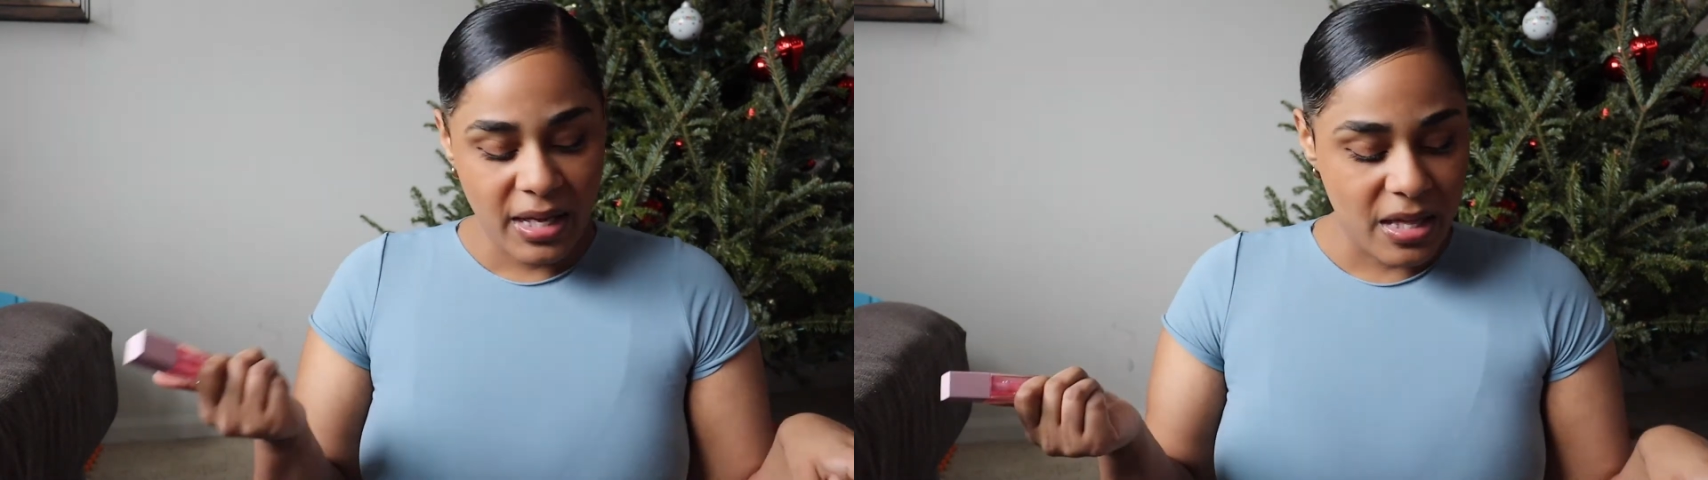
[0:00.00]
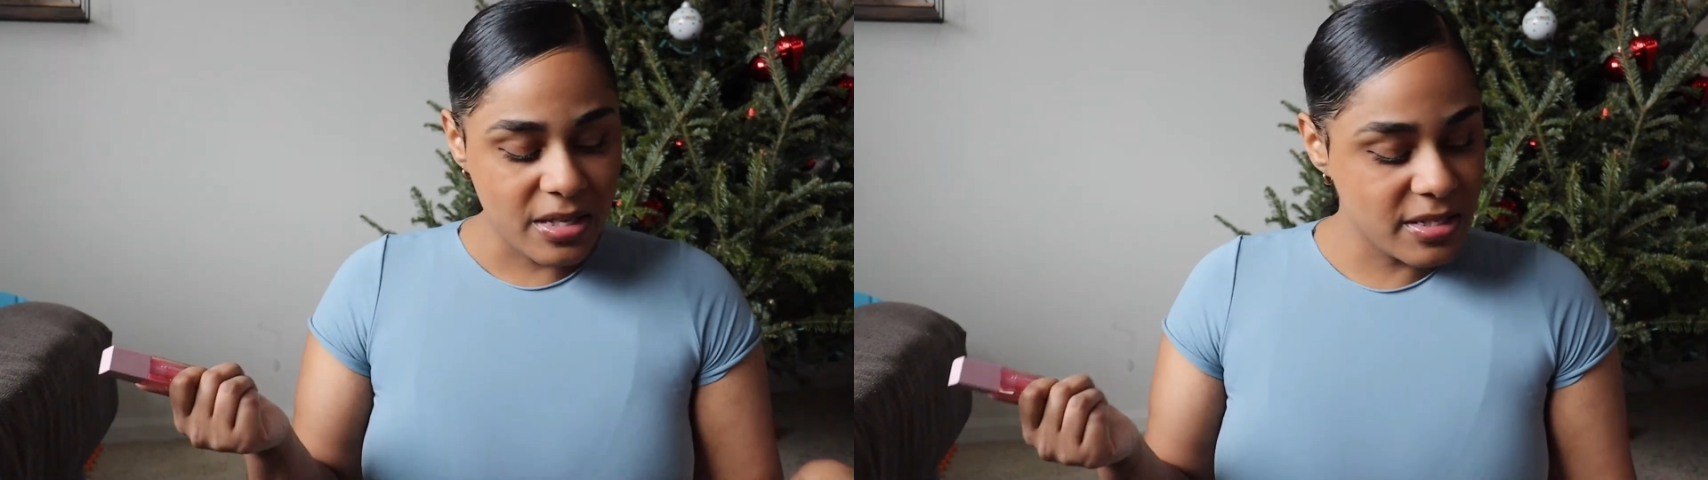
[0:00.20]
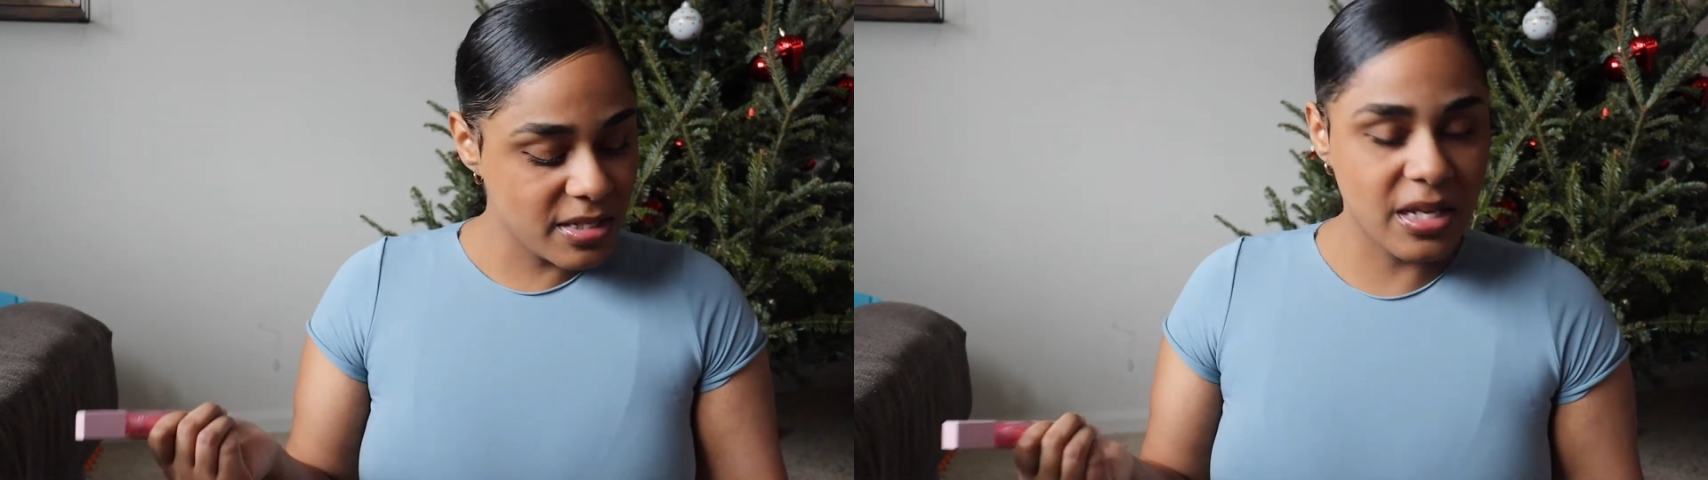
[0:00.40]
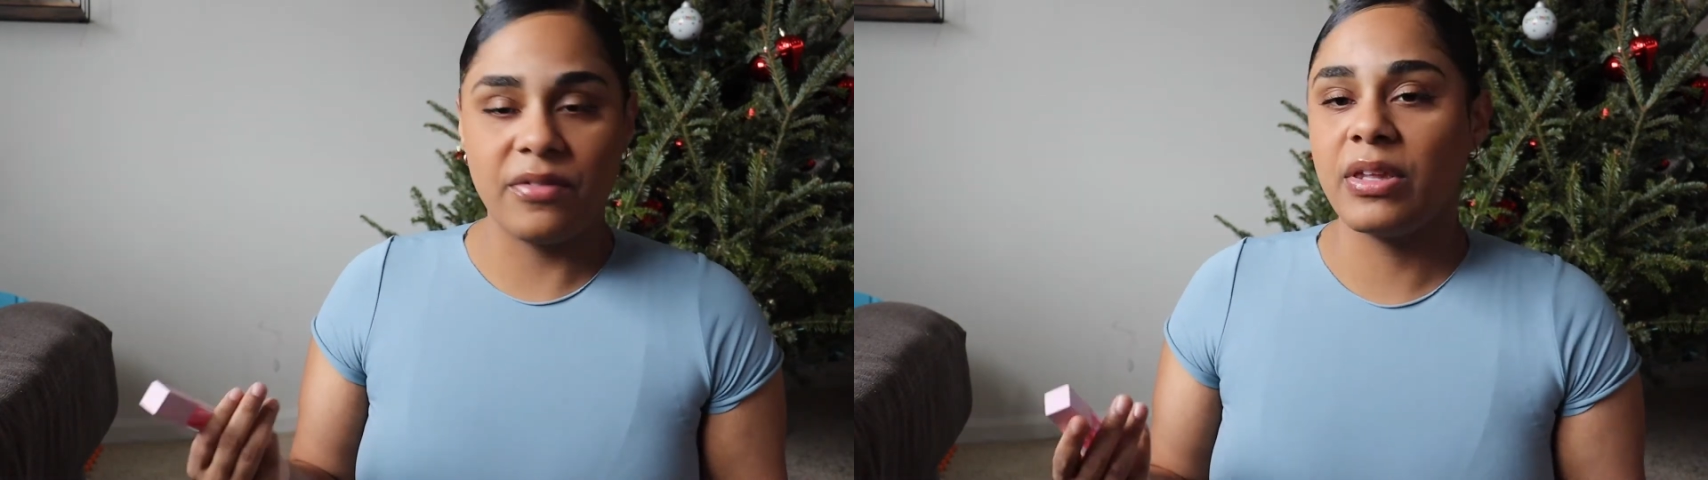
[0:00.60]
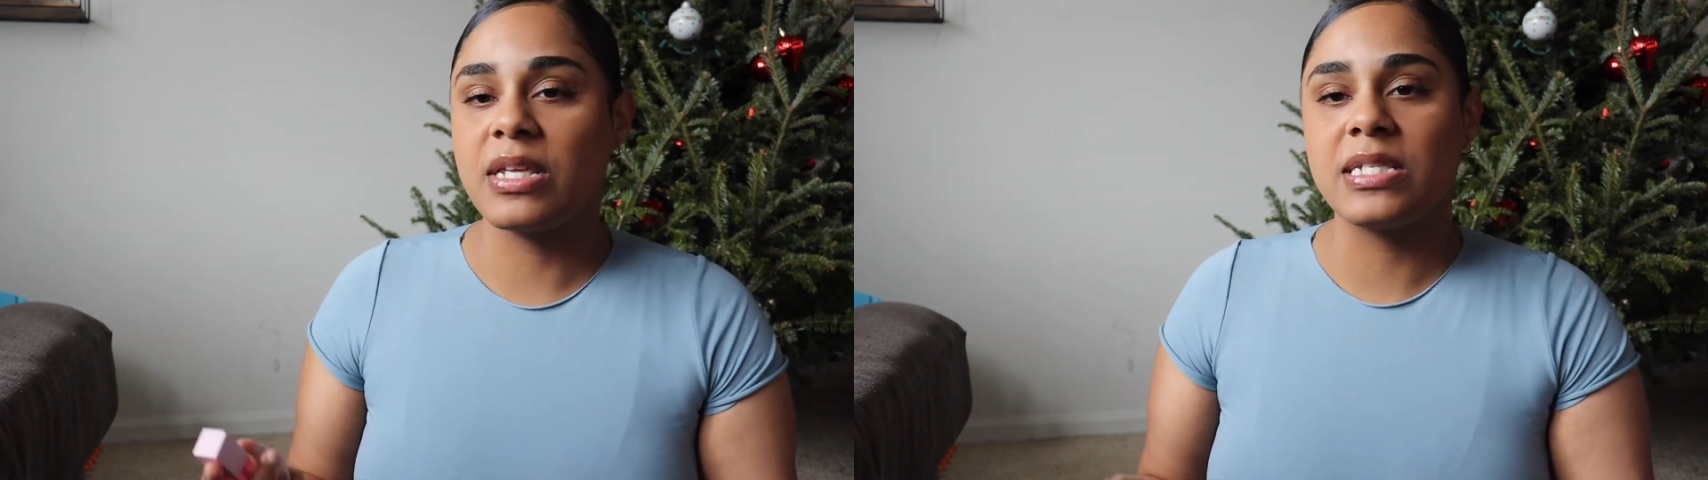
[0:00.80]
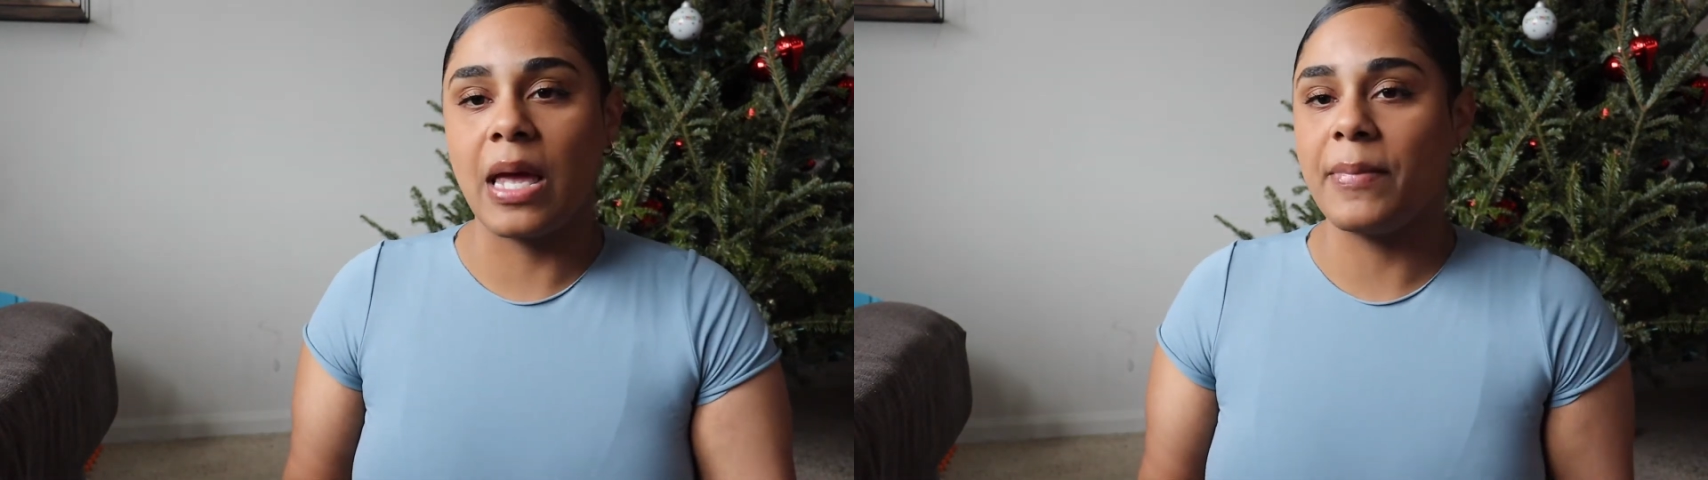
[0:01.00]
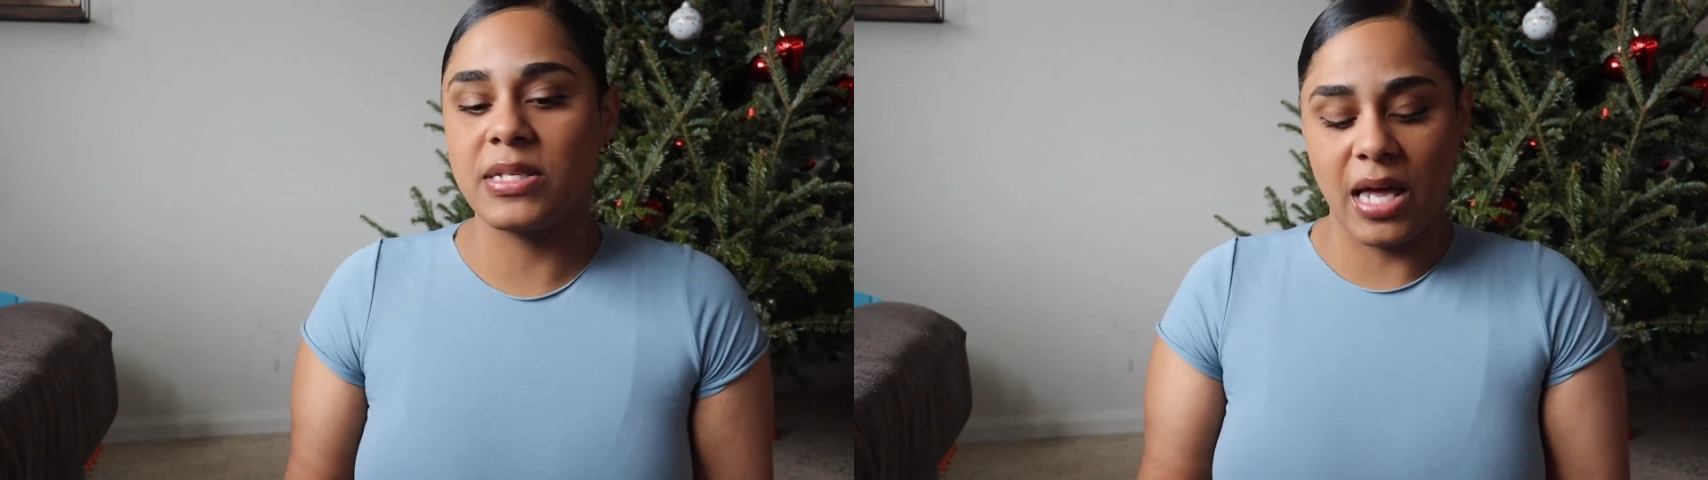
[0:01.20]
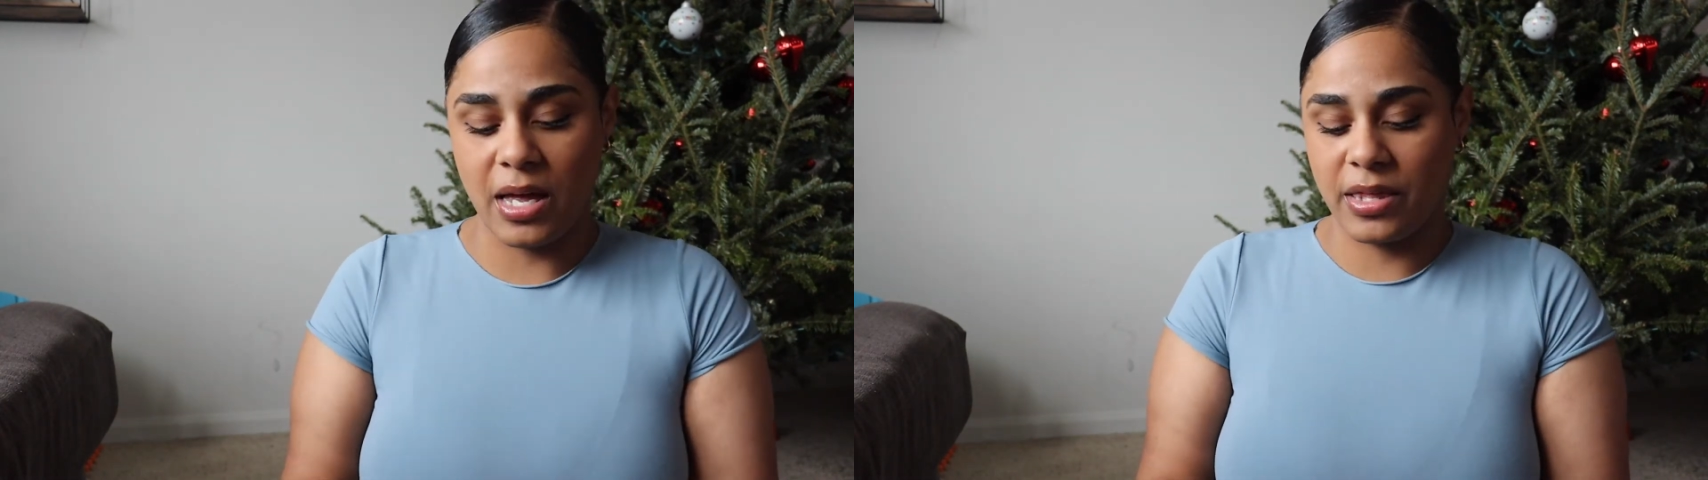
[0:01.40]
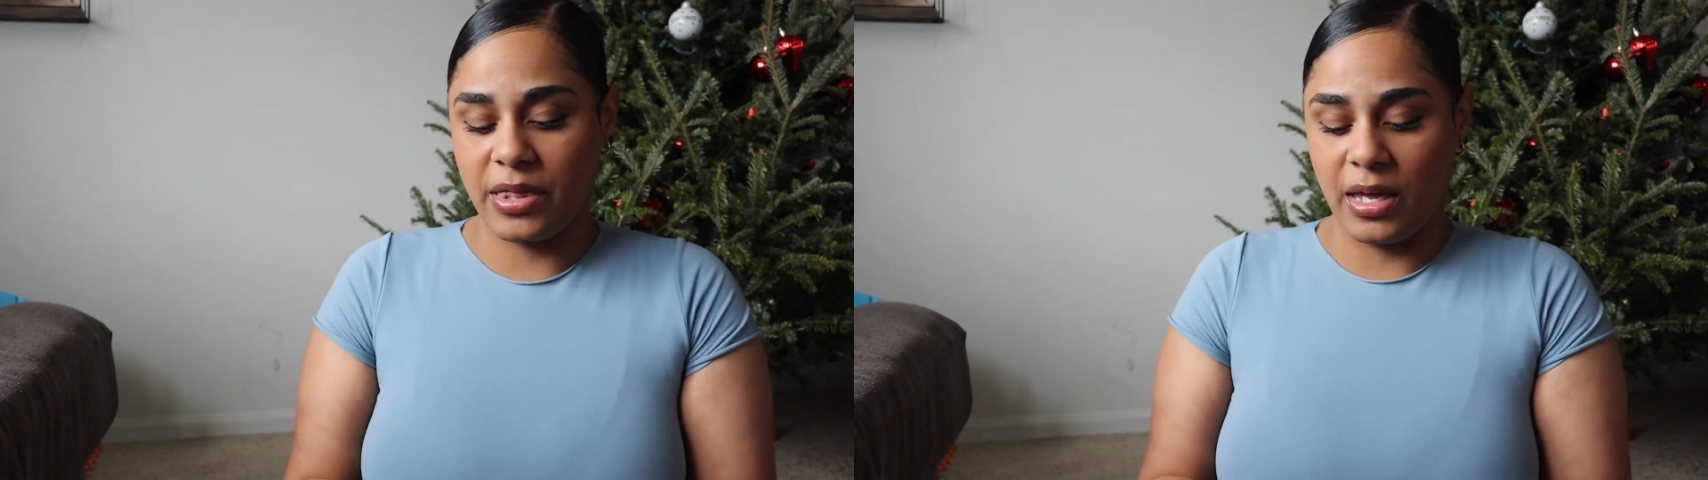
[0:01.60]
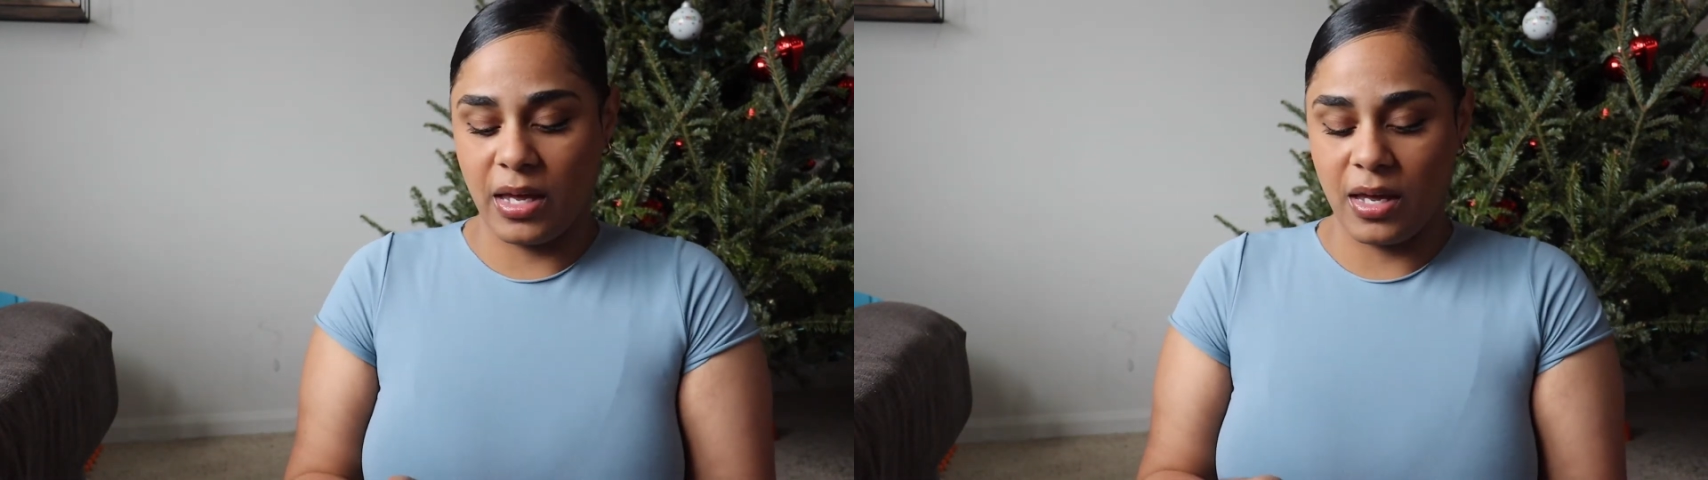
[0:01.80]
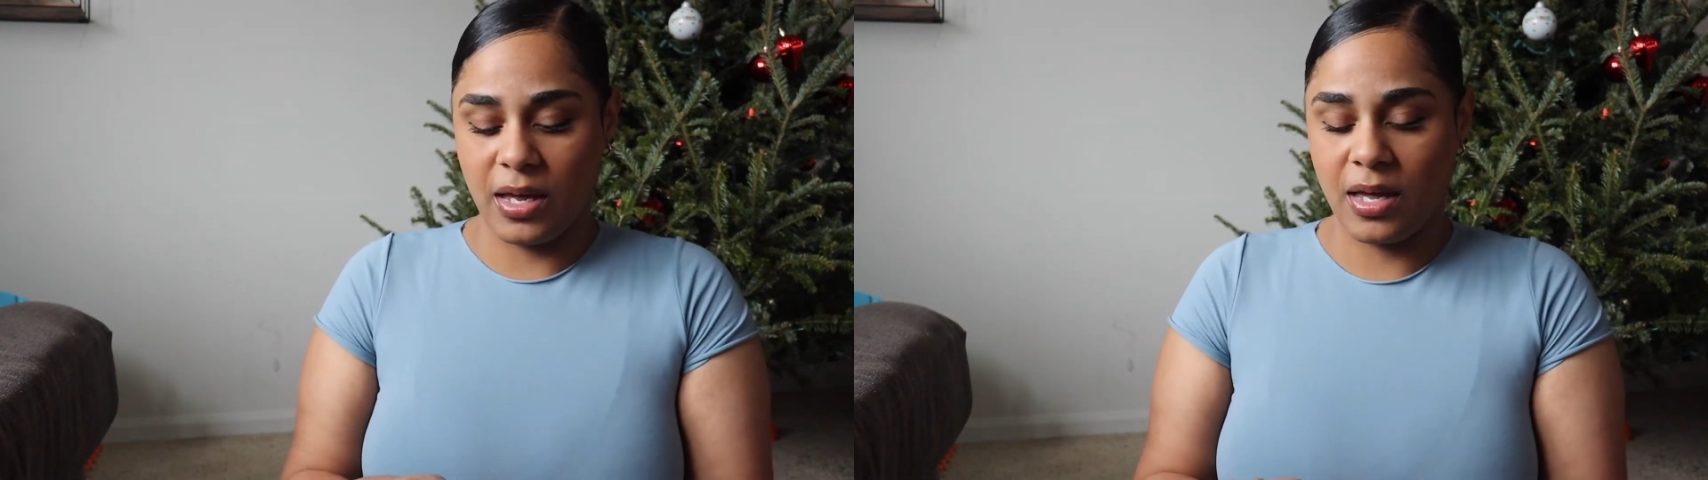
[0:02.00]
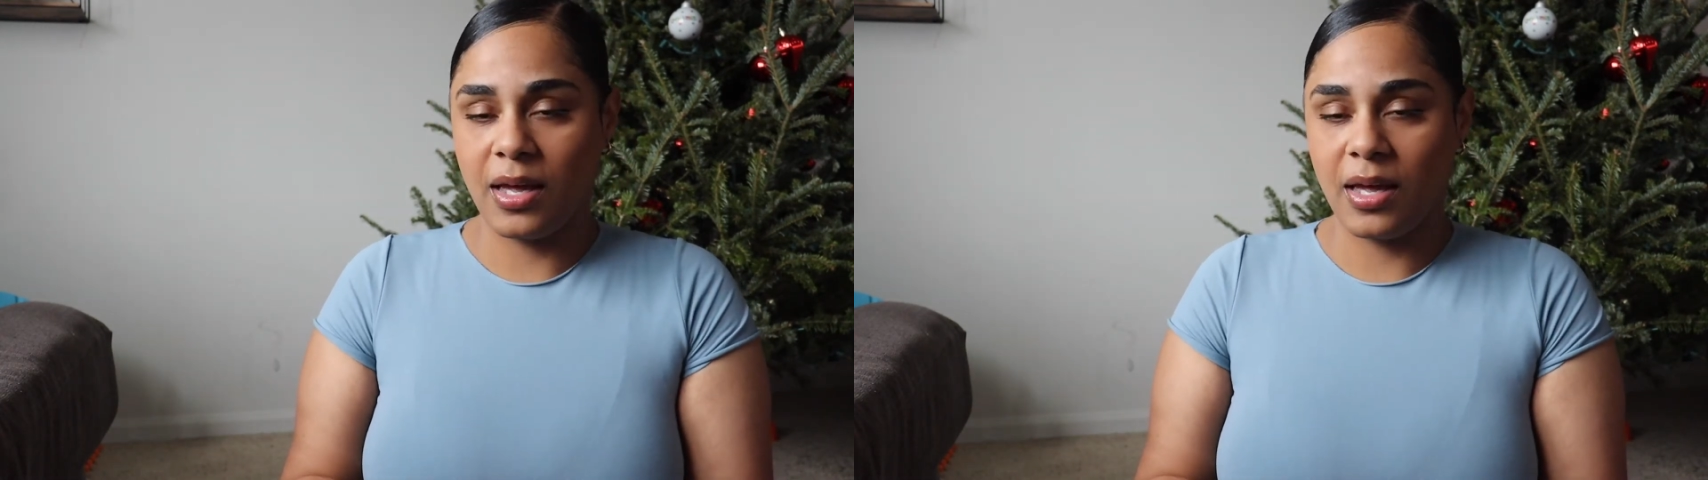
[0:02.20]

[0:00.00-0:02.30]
This is giving the same exact thing